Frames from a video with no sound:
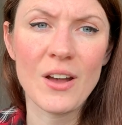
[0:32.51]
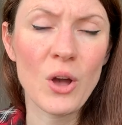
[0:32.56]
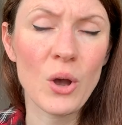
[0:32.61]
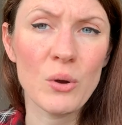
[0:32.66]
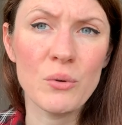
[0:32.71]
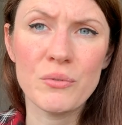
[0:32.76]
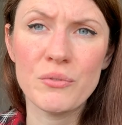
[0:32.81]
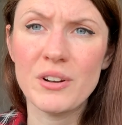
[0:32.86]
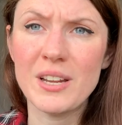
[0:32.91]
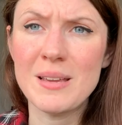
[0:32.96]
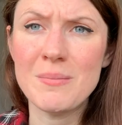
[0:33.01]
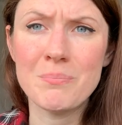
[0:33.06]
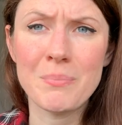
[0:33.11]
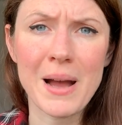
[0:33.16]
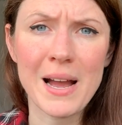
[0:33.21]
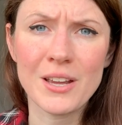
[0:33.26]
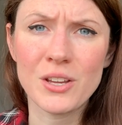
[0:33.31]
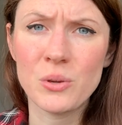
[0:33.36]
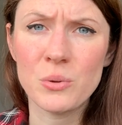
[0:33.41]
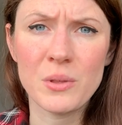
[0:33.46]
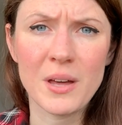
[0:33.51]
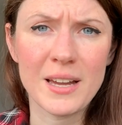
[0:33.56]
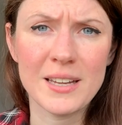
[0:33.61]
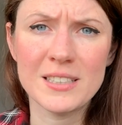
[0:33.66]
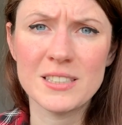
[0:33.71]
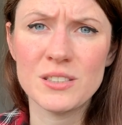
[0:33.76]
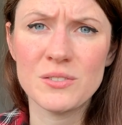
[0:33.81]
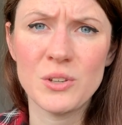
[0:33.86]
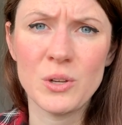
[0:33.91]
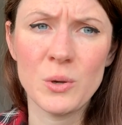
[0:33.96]
hopefully bag you that
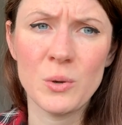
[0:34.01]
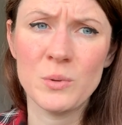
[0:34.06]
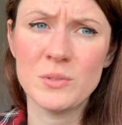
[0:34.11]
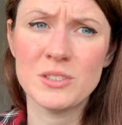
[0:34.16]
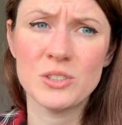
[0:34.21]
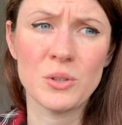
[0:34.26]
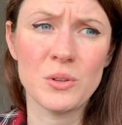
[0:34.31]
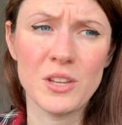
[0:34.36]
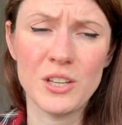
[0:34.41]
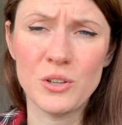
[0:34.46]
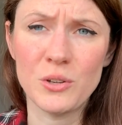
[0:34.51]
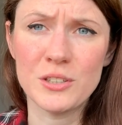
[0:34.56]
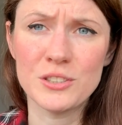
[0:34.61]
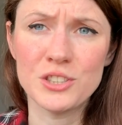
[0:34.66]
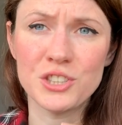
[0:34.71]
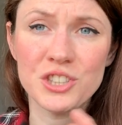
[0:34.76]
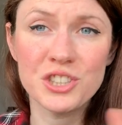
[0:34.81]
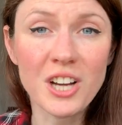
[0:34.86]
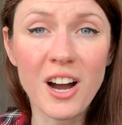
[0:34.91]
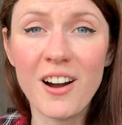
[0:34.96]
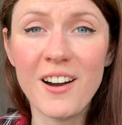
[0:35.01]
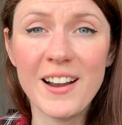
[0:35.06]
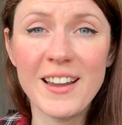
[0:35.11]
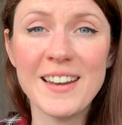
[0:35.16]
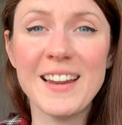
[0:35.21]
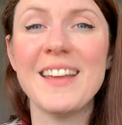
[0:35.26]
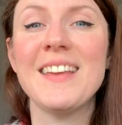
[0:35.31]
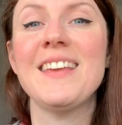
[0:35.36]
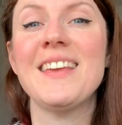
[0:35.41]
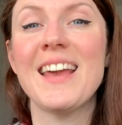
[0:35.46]
interview so that you can
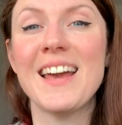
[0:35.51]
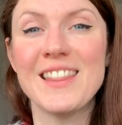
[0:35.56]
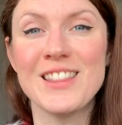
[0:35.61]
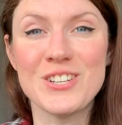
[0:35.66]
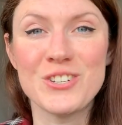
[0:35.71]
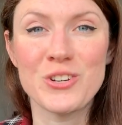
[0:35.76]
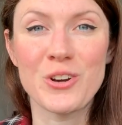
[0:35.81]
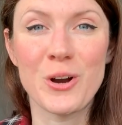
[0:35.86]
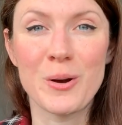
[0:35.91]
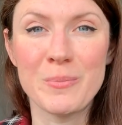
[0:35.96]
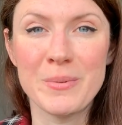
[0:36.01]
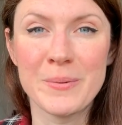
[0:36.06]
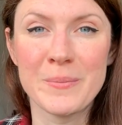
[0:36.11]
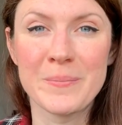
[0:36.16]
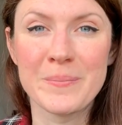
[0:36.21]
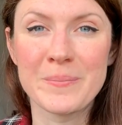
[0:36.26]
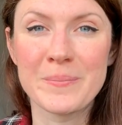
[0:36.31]
shine and get the job.